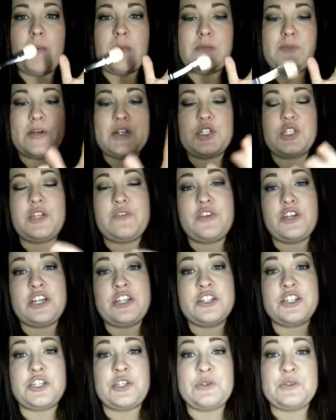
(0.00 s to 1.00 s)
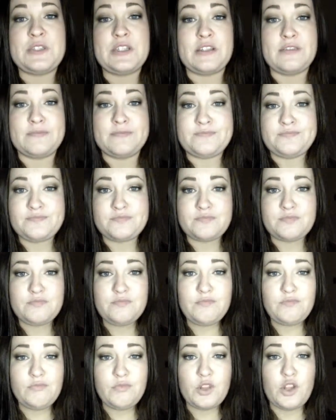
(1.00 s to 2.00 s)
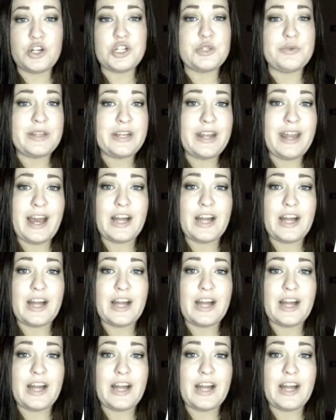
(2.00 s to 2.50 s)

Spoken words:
especially if you're into using or doing